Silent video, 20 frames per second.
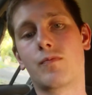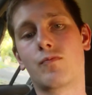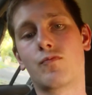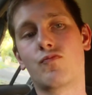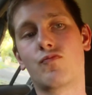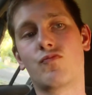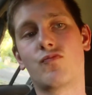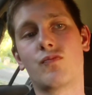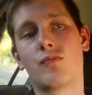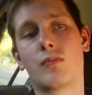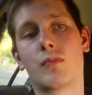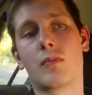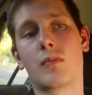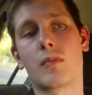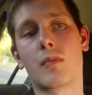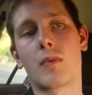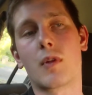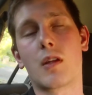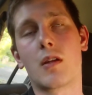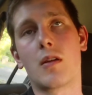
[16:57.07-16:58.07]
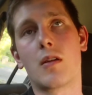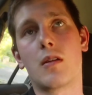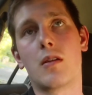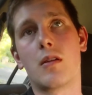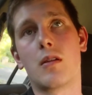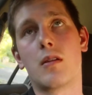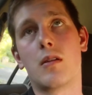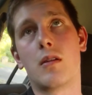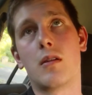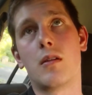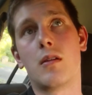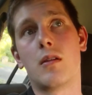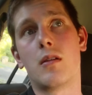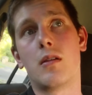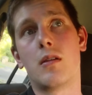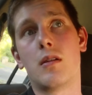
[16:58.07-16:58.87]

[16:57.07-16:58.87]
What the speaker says: Nothing is said.